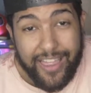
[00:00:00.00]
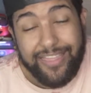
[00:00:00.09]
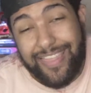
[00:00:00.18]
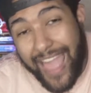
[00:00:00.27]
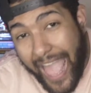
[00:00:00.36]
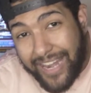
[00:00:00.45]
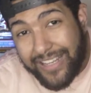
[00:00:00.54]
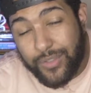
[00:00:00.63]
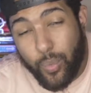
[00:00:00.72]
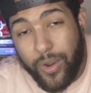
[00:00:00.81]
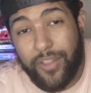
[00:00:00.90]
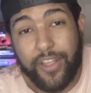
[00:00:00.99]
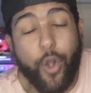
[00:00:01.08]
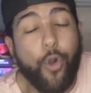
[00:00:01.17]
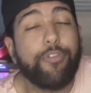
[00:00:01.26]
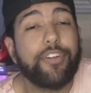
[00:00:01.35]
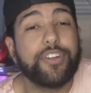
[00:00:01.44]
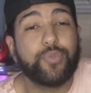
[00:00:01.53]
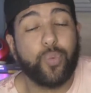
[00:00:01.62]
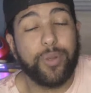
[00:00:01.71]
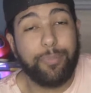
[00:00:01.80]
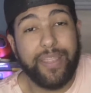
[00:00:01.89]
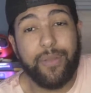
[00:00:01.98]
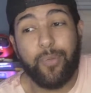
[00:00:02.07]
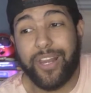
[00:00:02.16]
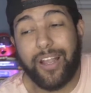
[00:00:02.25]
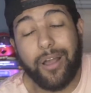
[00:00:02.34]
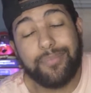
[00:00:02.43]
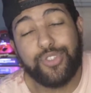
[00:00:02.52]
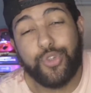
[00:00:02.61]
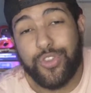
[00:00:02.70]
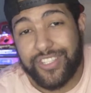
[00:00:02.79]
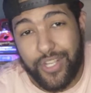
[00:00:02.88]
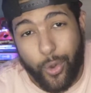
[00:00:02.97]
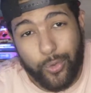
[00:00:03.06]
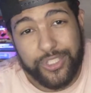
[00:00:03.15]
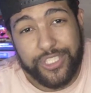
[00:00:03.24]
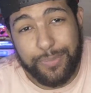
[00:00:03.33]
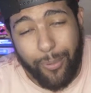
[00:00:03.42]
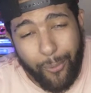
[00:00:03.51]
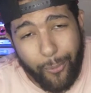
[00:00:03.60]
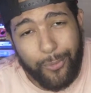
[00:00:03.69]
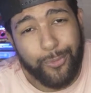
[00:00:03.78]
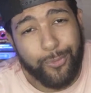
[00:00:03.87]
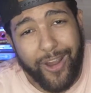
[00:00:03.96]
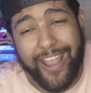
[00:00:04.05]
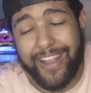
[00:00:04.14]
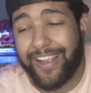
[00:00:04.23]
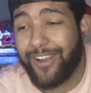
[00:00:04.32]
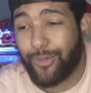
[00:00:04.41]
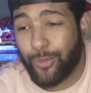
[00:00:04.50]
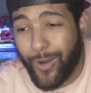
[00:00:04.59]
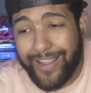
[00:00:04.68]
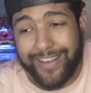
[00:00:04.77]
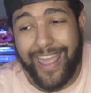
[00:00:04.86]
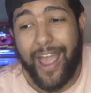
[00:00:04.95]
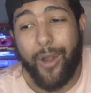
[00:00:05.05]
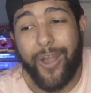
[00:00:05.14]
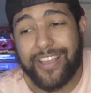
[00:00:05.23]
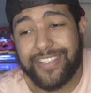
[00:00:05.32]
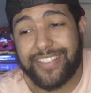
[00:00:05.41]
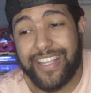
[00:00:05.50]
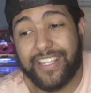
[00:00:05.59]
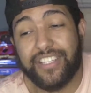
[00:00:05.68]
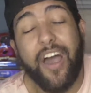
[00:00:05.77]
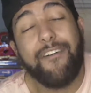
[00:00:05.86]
That is where the Gophers would be when it comes to this coaches poll rank right now as it stands.